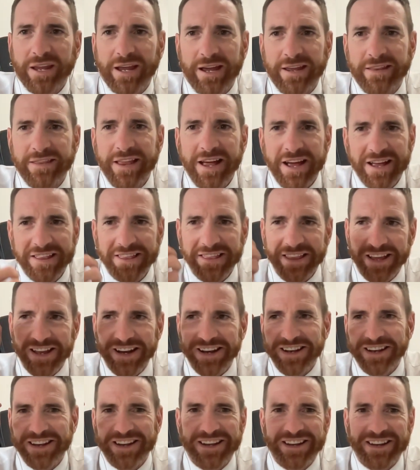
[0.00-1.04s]
And that,
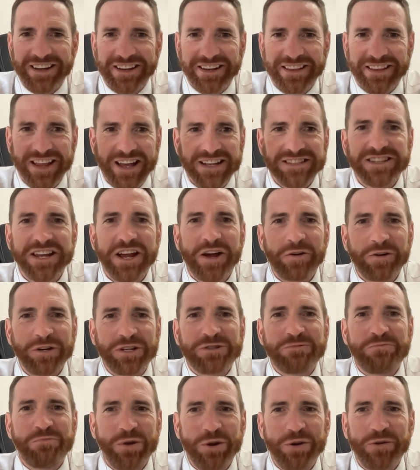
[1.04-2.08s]
that, that's our
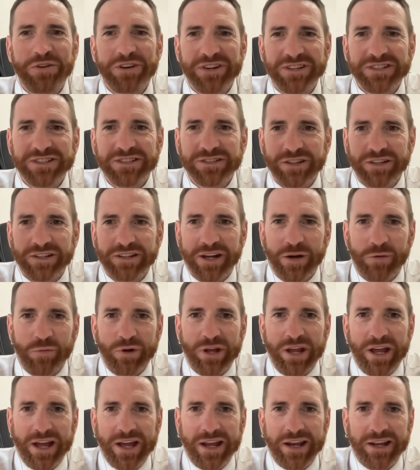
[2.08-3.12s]
experience that
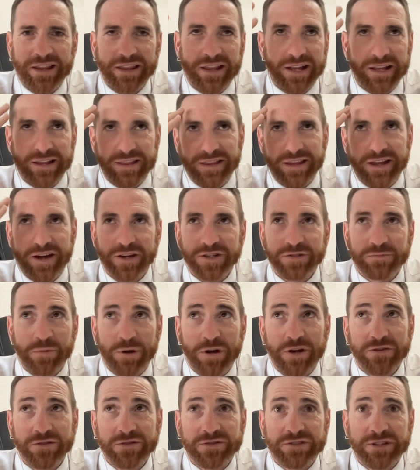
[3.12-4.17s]
we had. And that, I
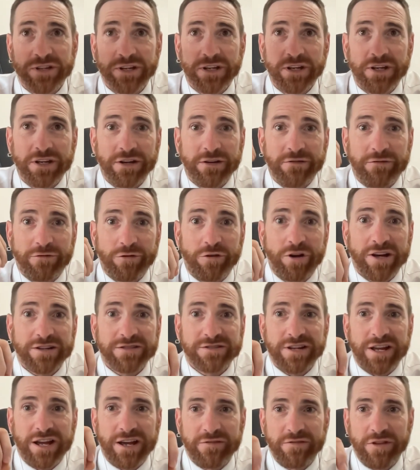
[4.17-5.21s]
suppose, for
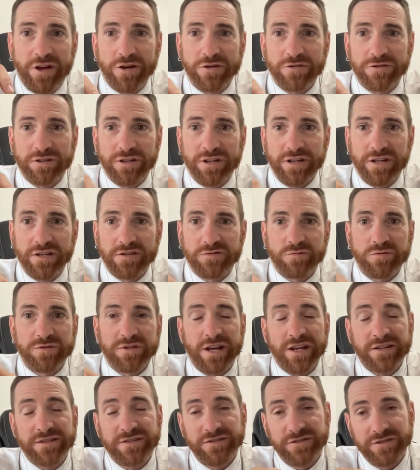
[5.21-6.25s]
us to have those leaders was
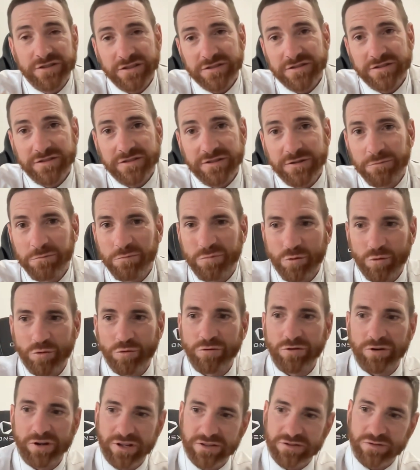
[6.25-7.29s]
actually just as
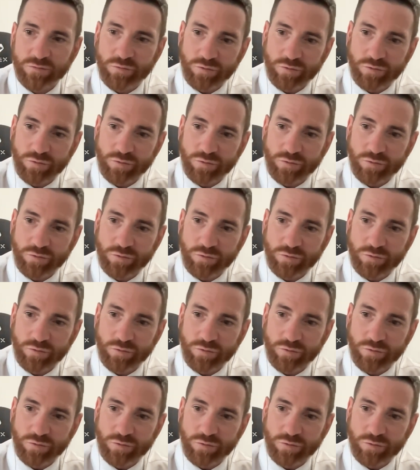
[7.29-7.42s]
important as it